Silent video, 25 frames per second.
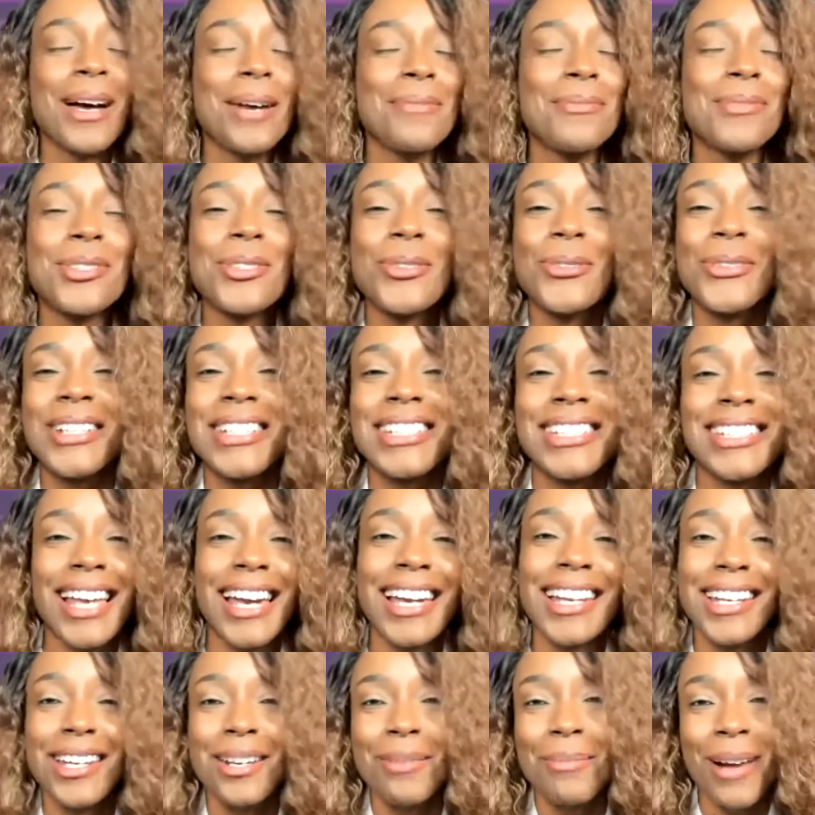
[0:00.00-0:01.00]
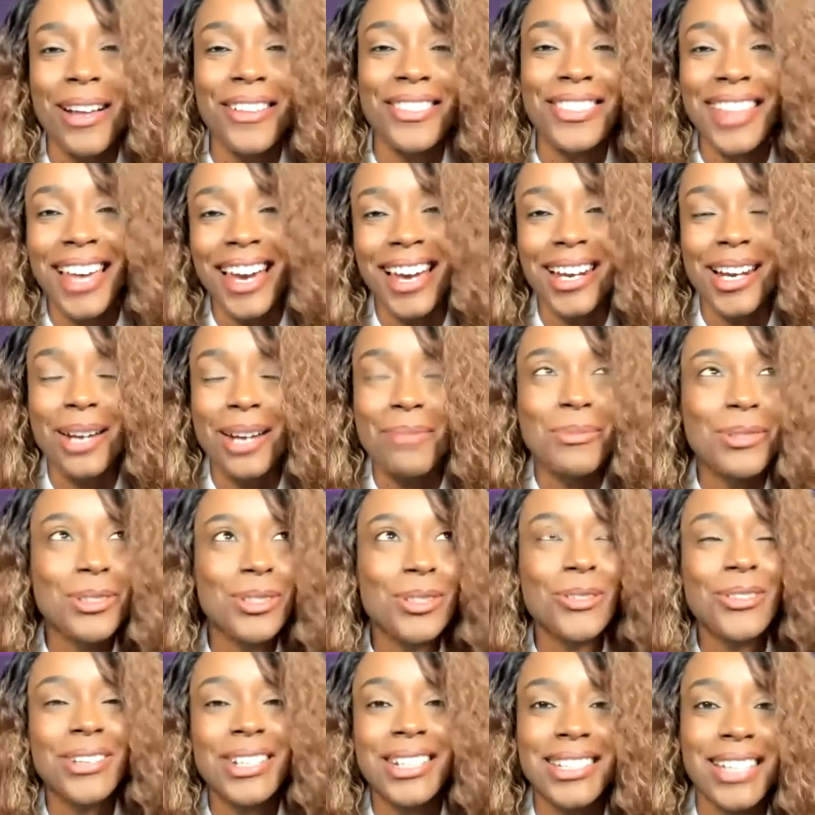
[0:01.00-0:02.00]
So excited about that.
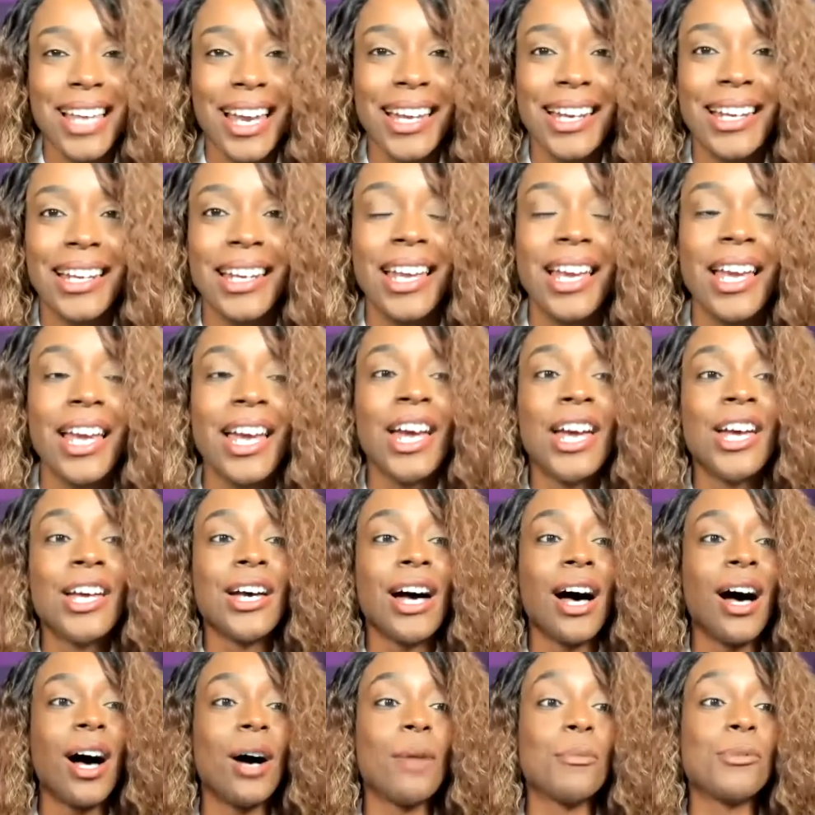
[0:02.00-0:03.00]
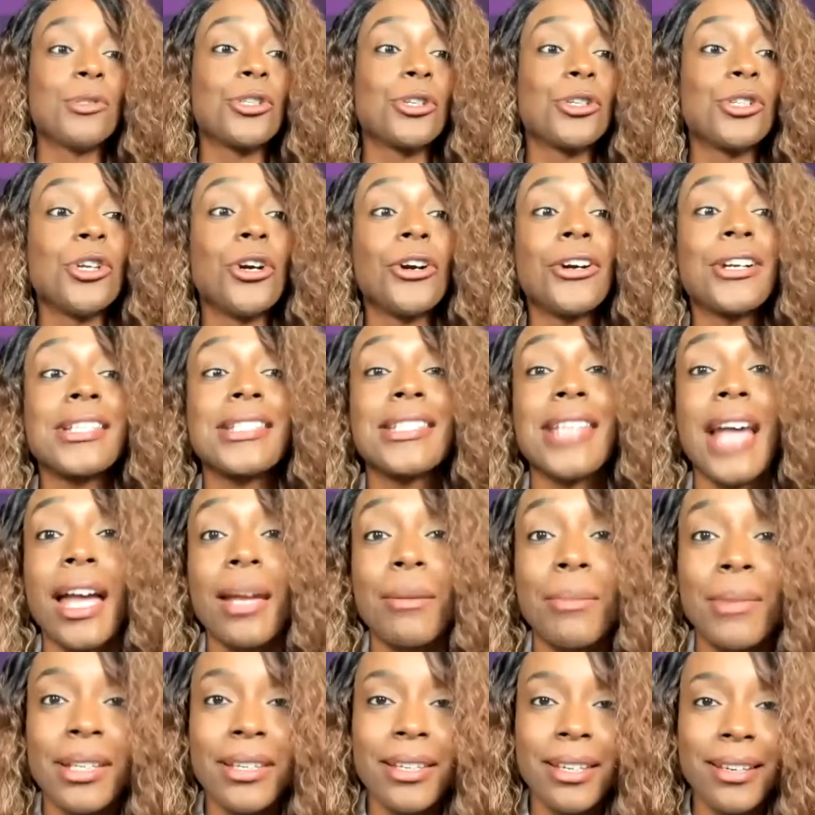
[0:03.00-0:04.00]
So excited. So your
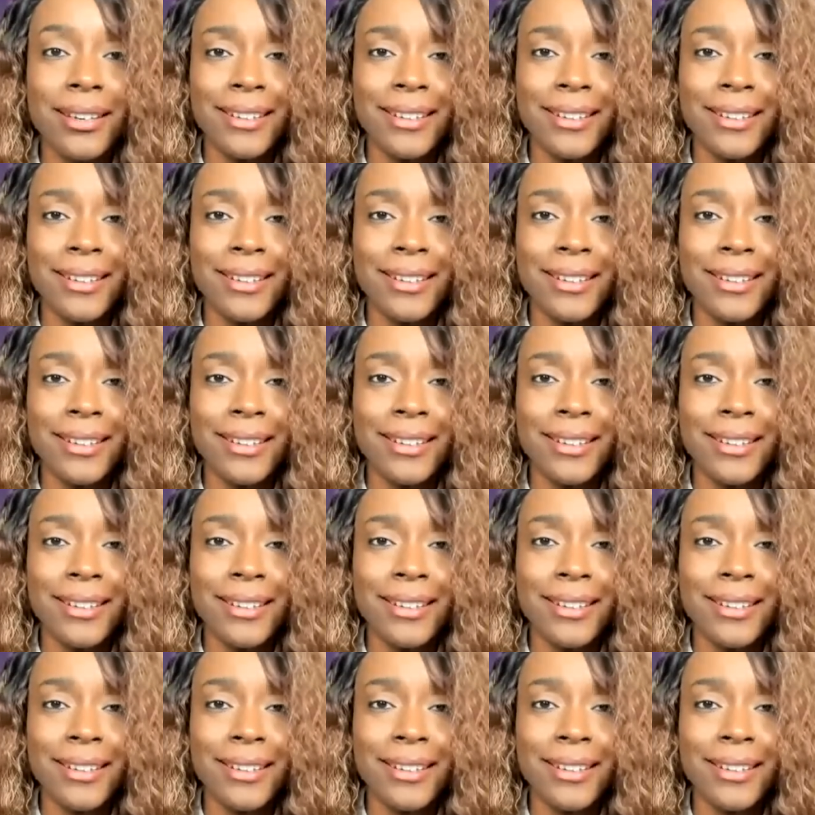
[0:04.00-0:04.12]
assignment,